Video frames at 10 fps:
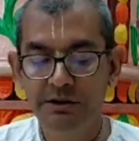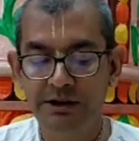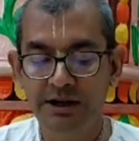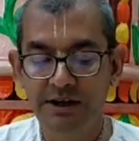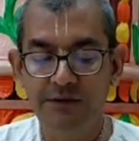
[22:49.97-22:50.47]

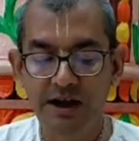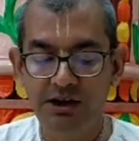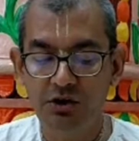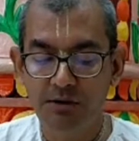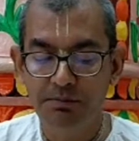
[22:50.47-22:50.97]
that if I
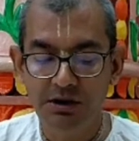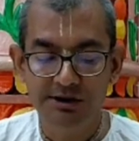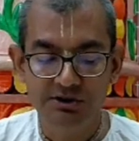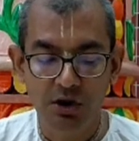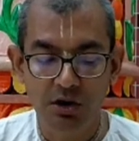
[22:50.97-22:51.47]
cannot bring
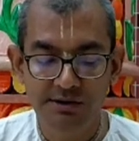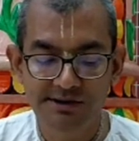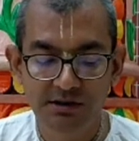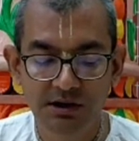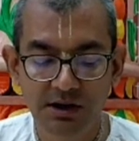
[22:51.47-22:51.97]
this
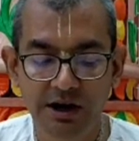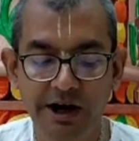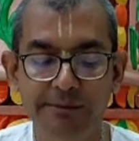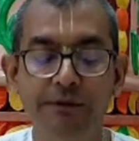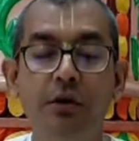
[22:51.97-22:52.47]
horse,
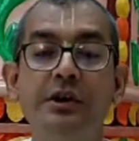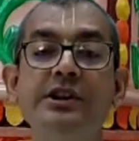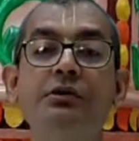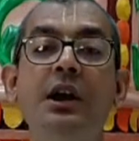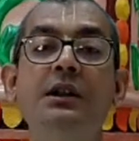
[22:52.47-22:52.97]
I may fall
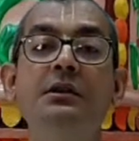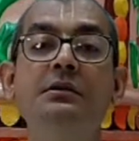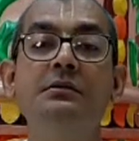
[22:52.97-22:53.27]
into hell.